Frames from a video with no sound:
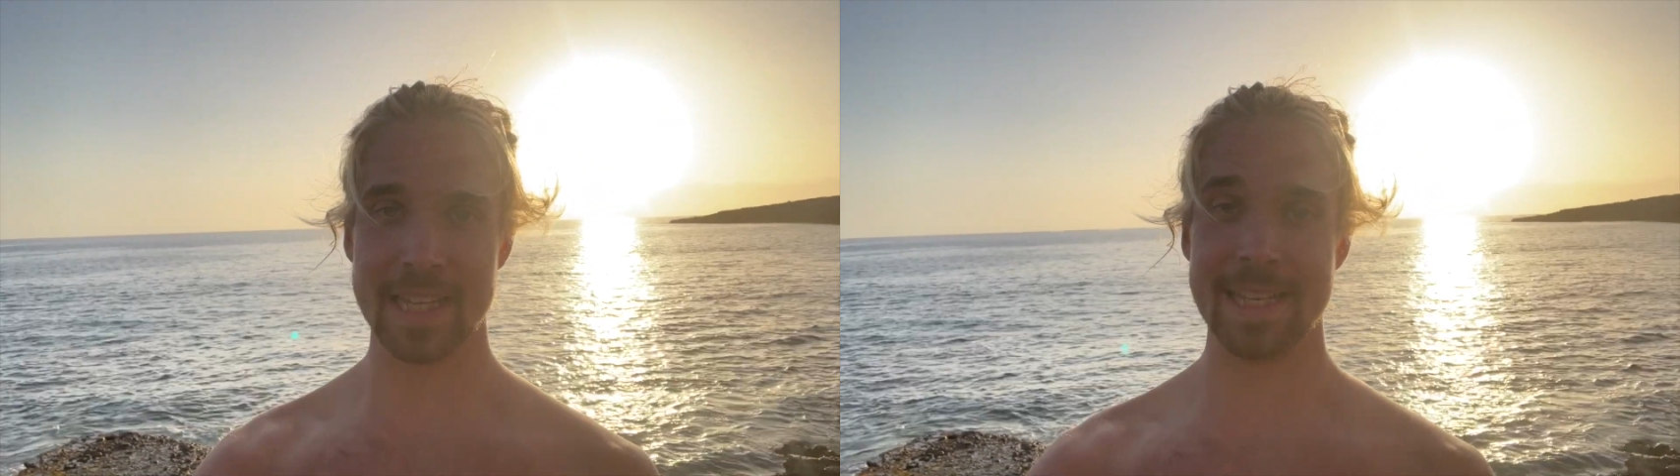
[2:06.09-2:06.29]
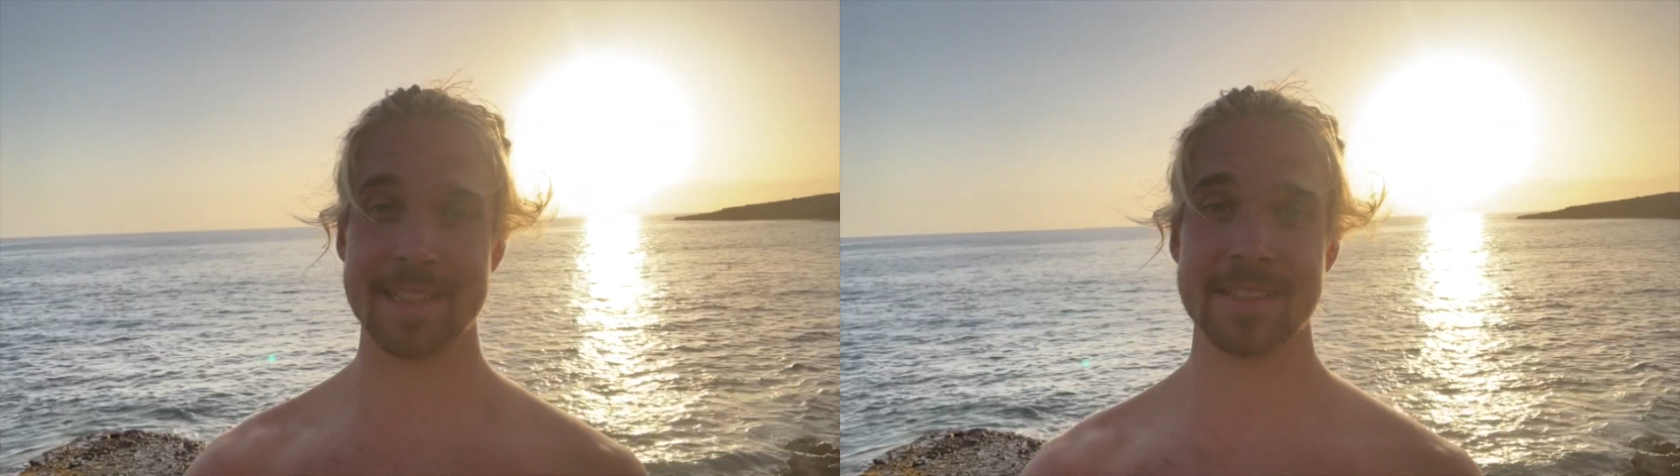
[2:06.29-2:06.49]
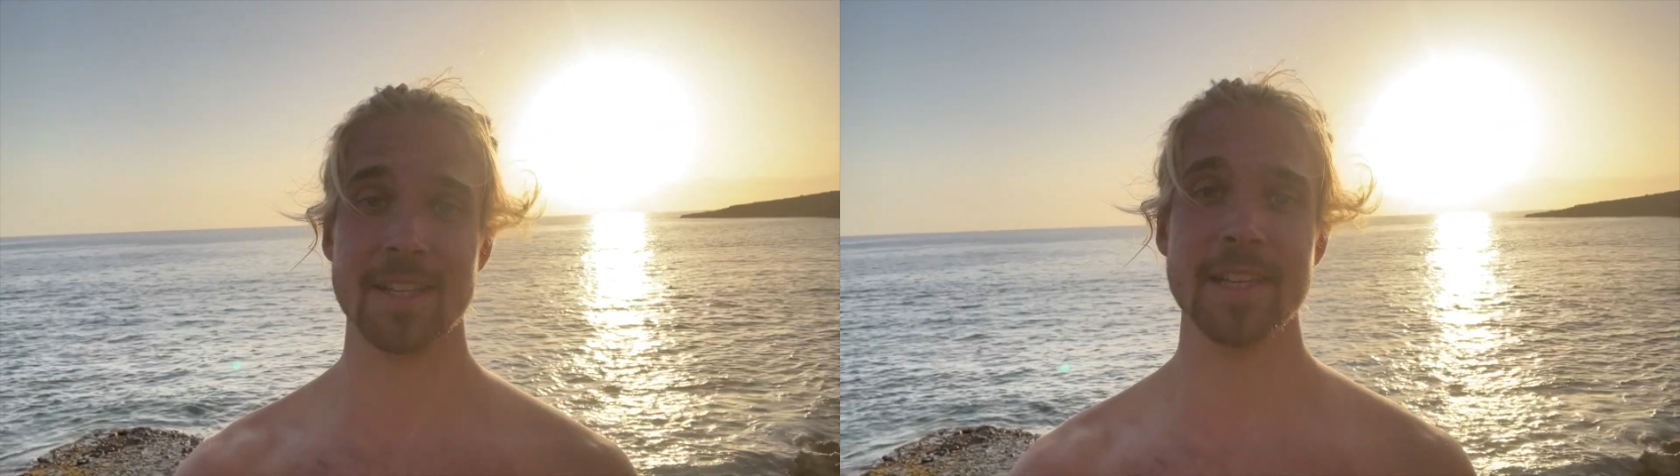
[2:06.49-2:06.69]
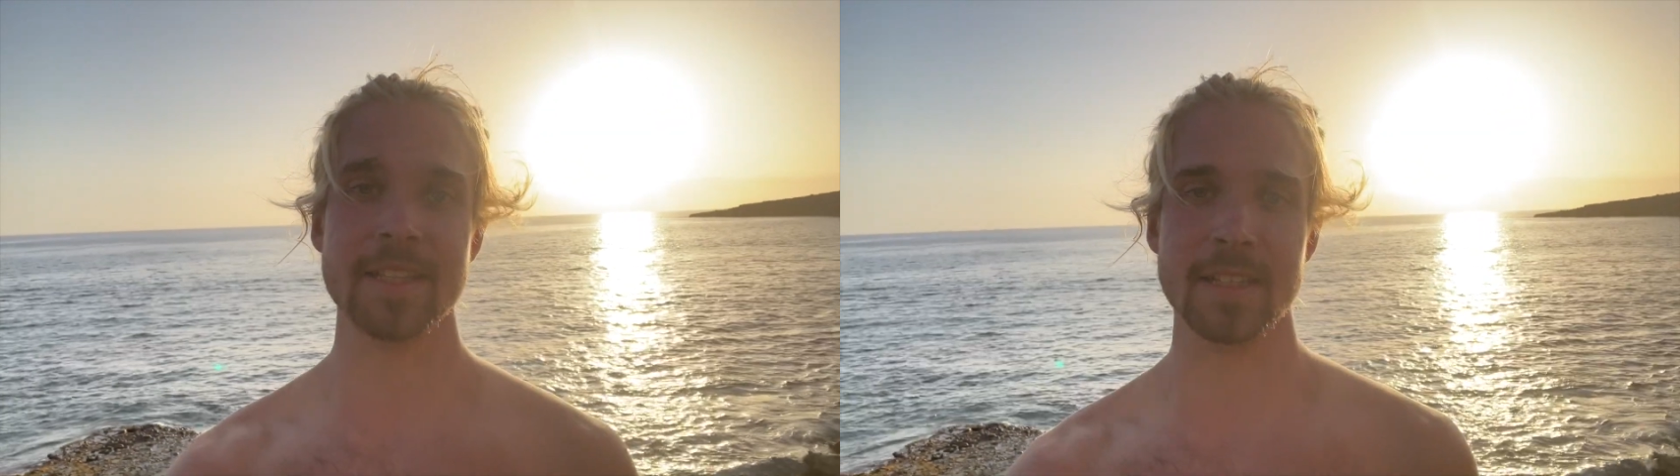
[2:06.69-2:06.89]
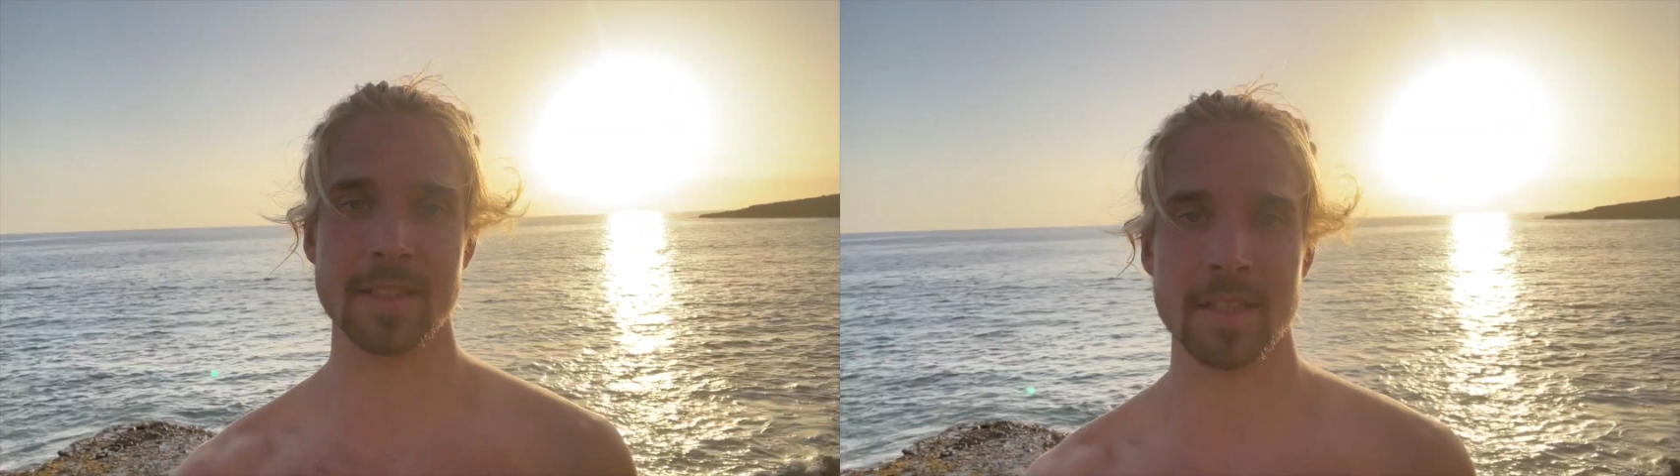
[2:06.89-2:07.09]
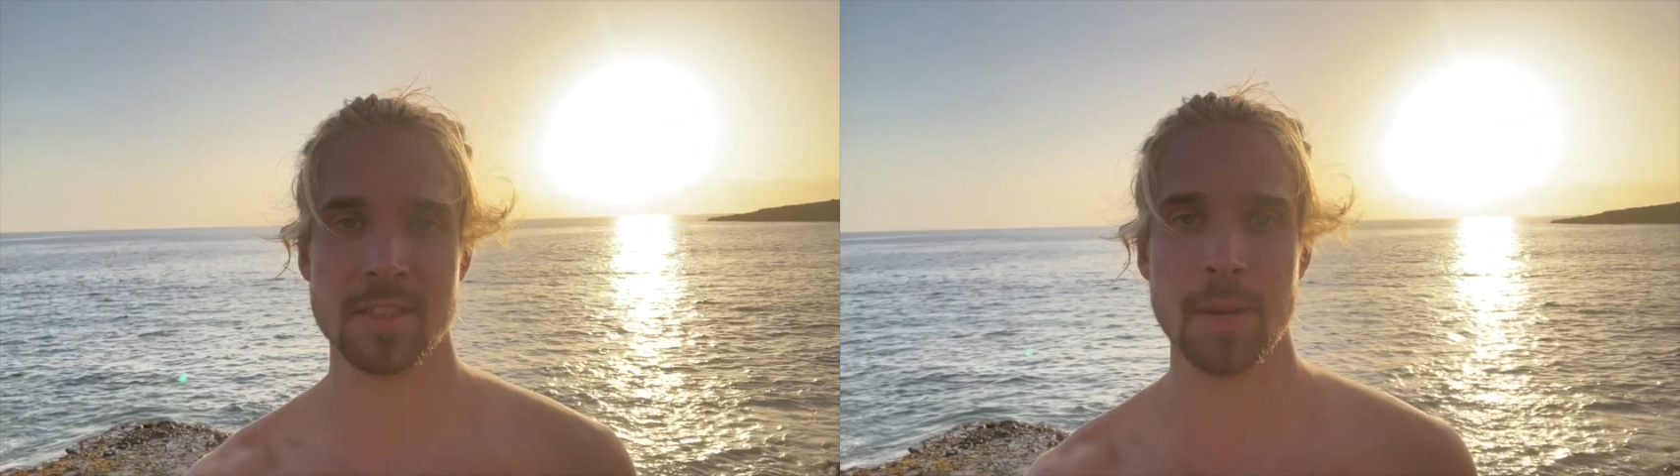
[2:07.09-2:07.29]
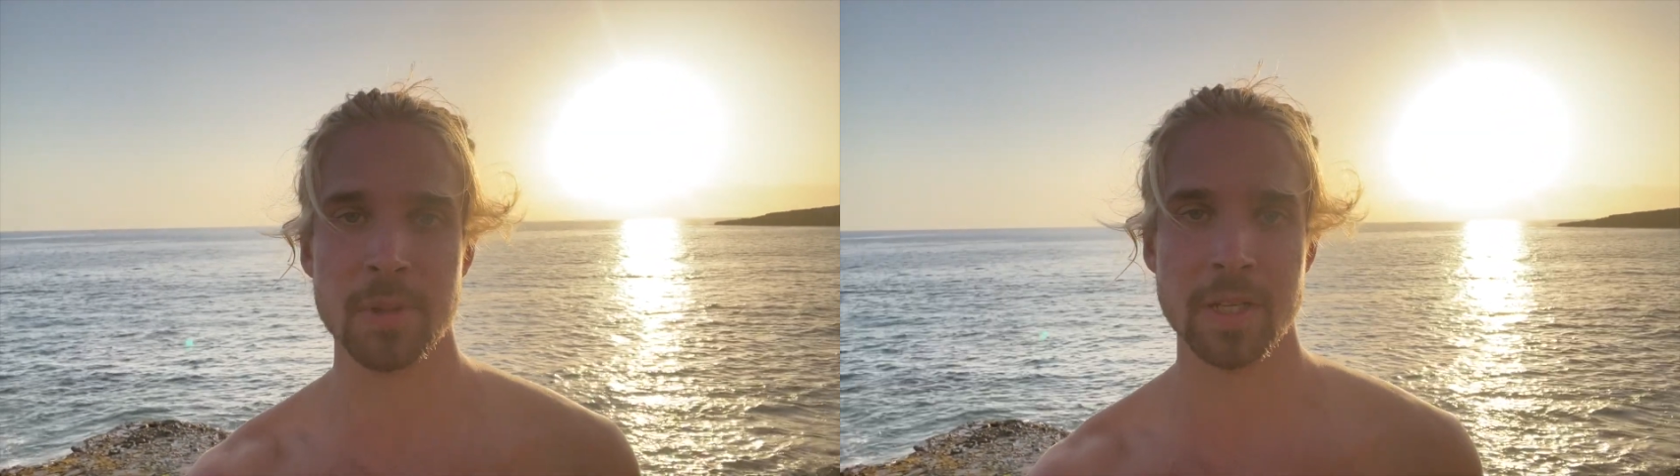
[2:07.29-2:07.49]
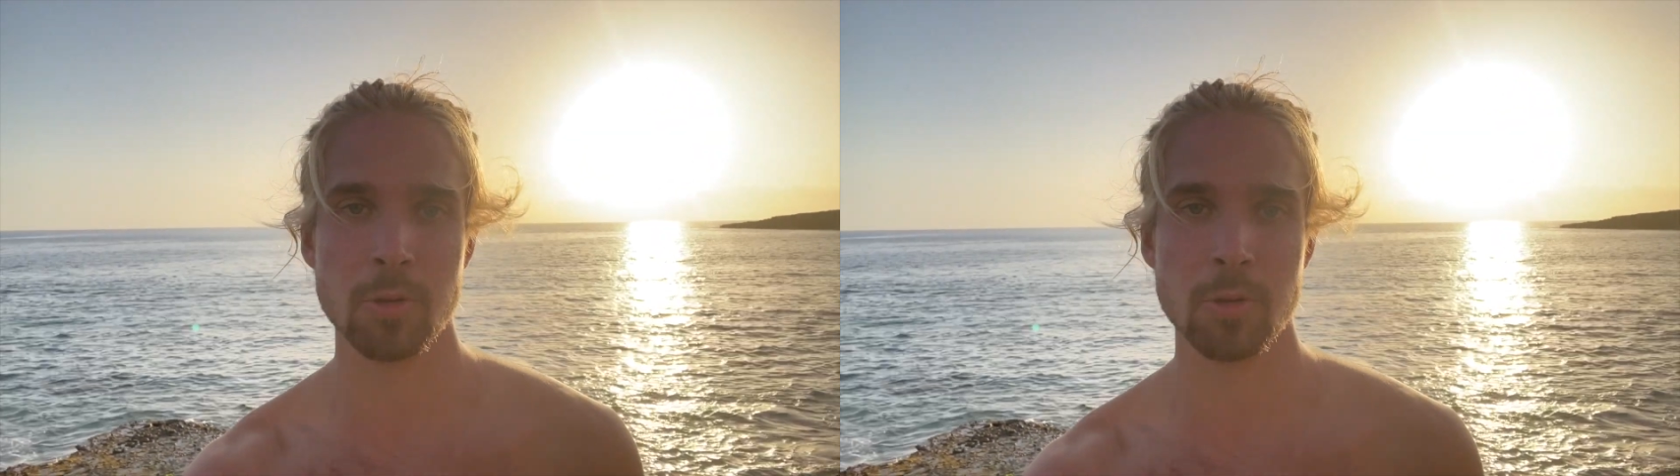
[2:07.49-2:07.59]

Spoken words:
exciting things happening